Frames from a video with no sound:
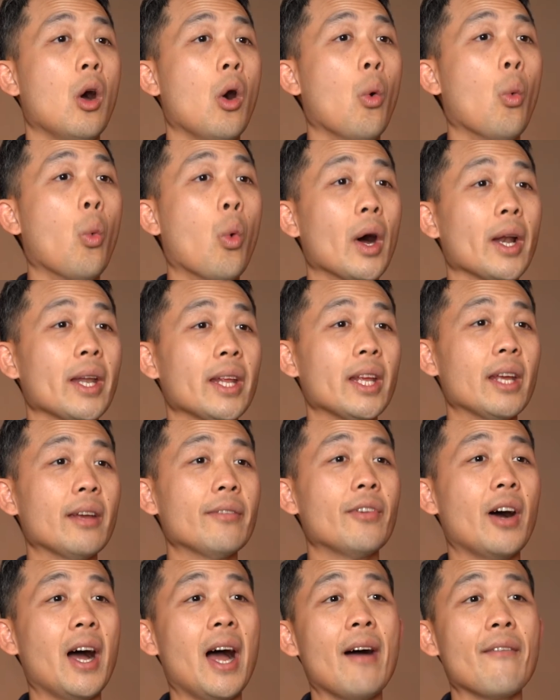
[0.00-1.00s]
What
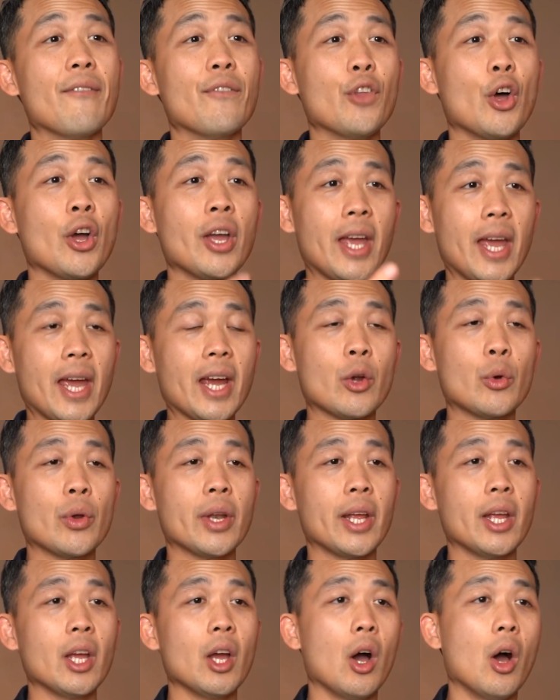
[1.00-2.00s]
if I have no
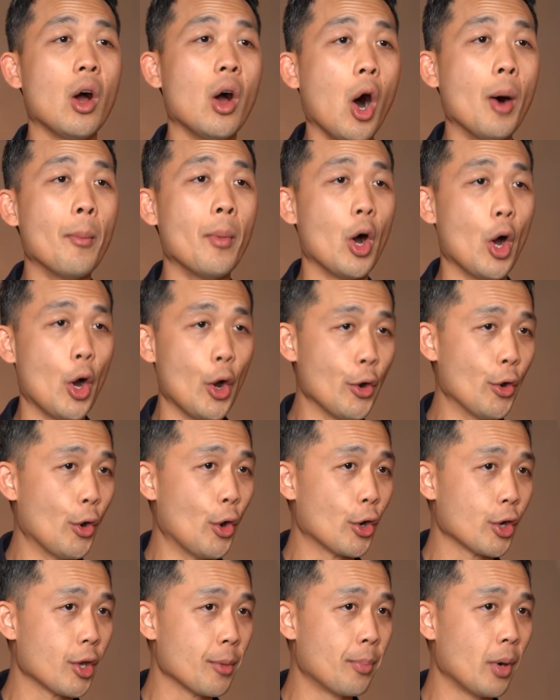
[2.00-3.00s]
equity on my
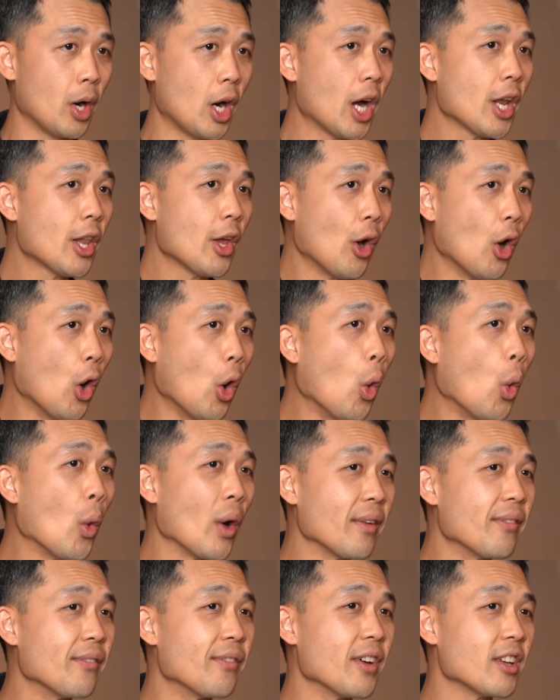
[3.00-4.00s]
owner-occupied
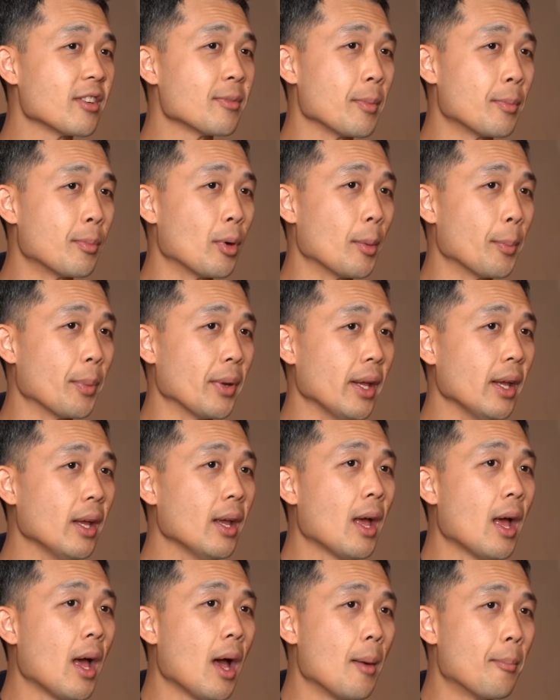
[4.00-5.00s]
or investment property,
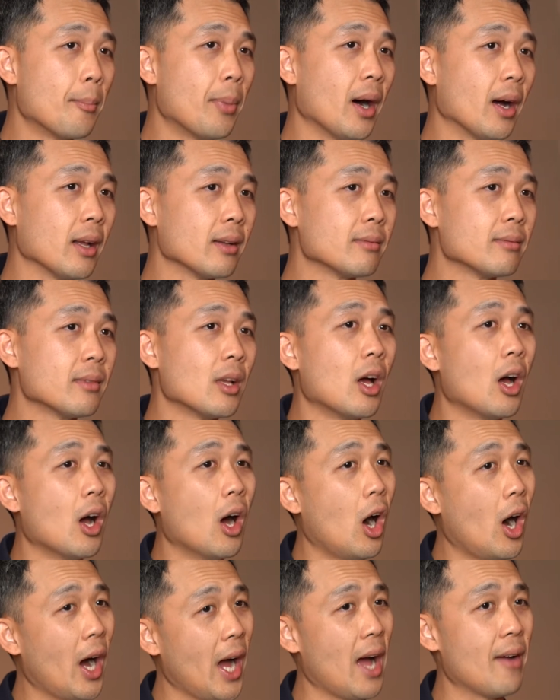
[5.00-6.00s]
but
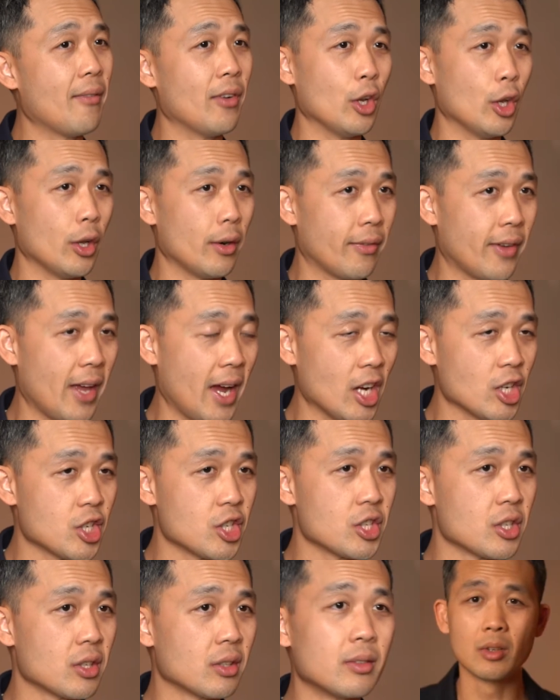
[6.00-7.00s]
I have a lot of
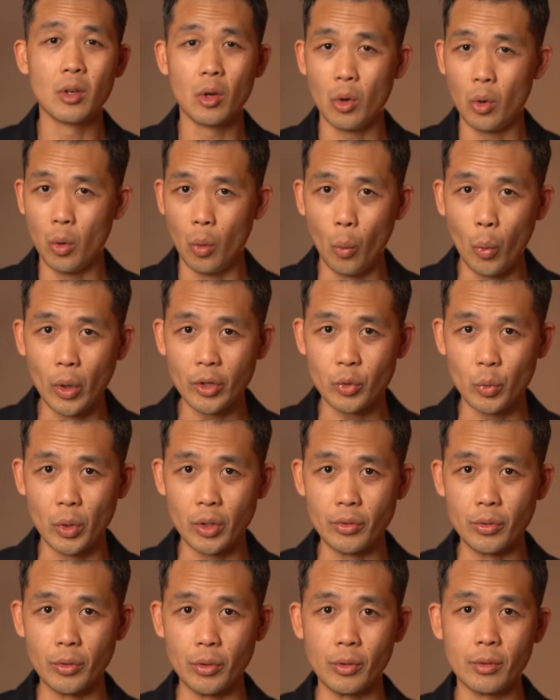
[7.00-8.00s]
cash? What do
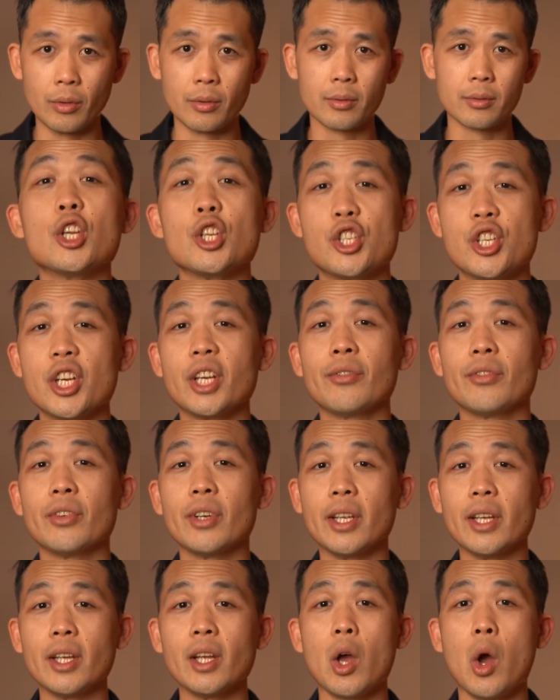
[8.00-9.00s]
I do?
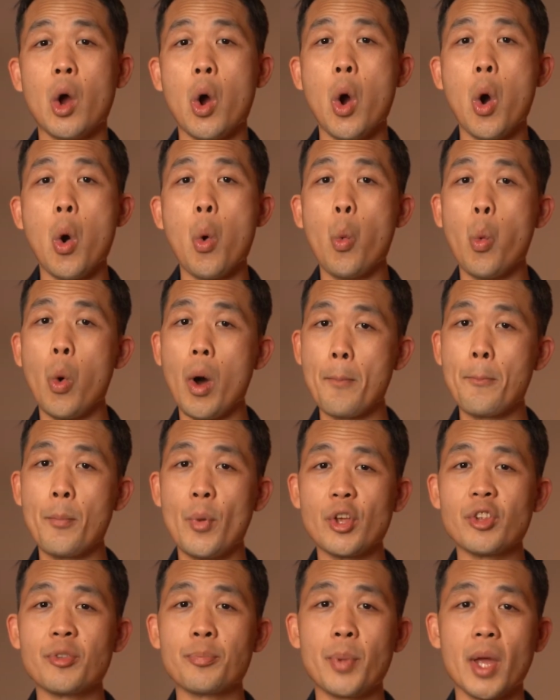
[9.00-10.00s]
Generally, what
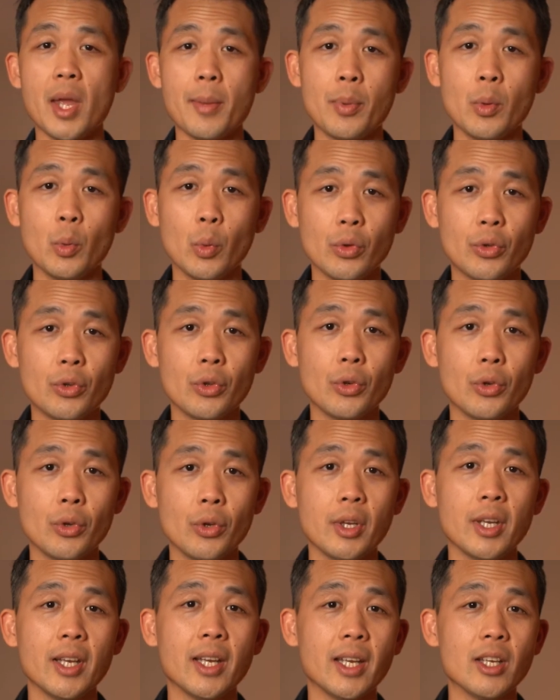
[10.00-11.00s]
most people will
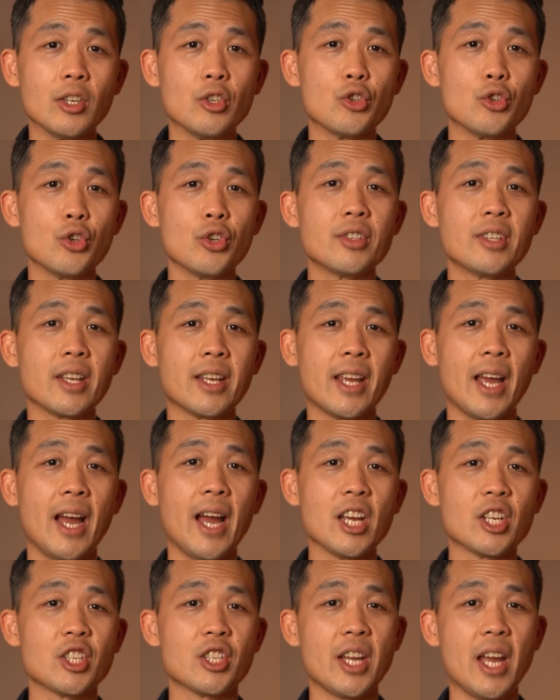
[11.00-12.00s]
do is use the
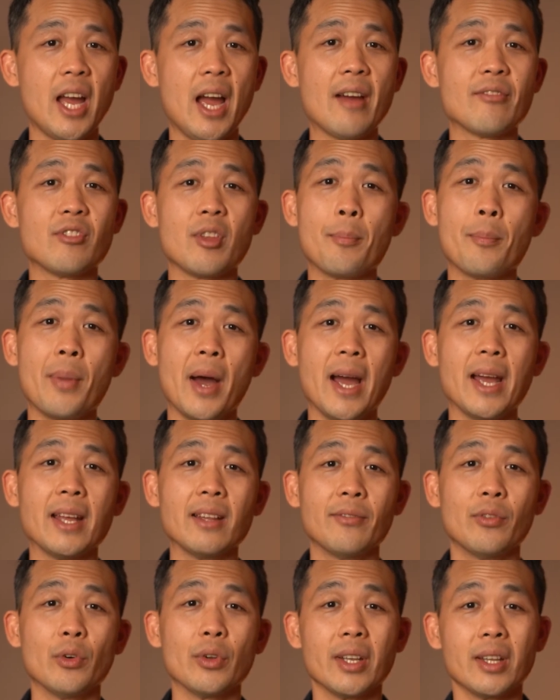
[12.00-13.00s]
cash they have to pay
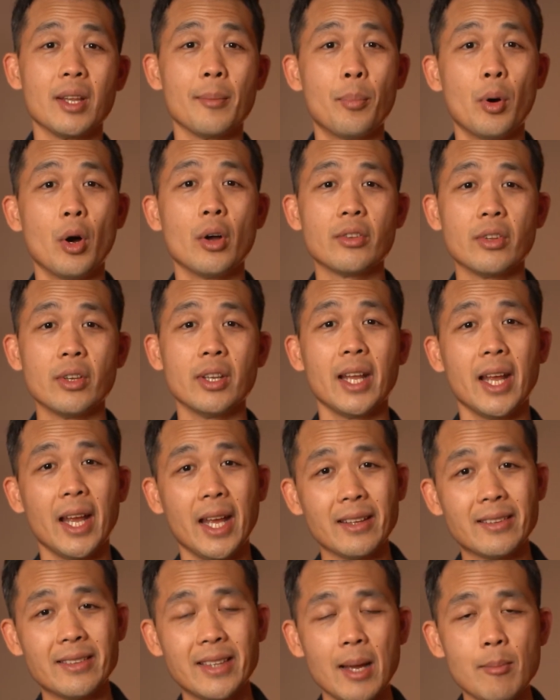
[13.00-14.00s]
for the deposit
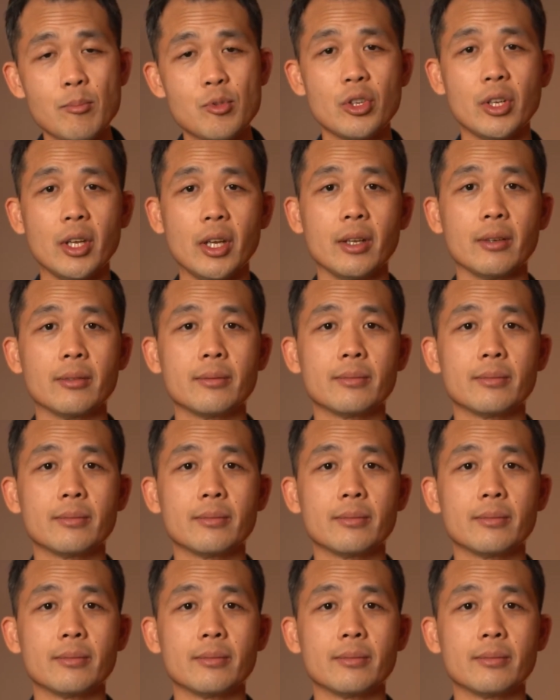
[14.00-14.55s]
and stamp duty.